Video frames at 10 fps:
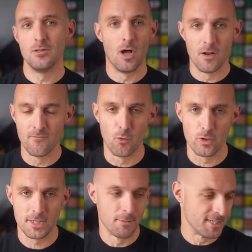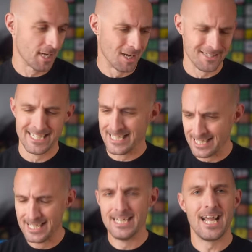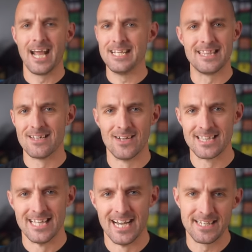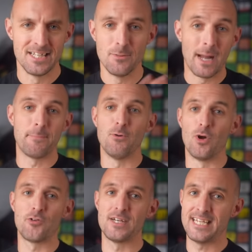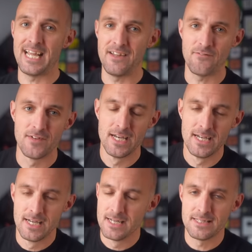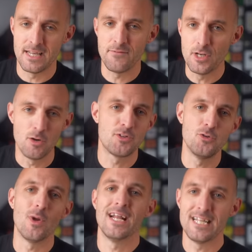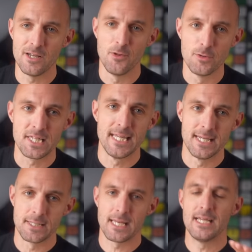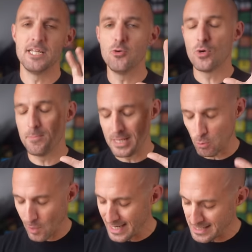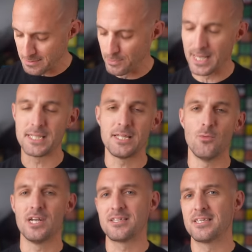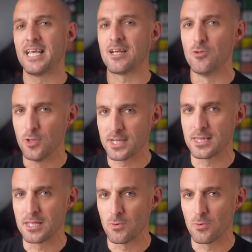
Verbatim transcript: law enforcement, hunting, anything like that. And you might be wondering, Dave, Dave, you don't do any of those things, and you would be right, but I still wanted to take a look at this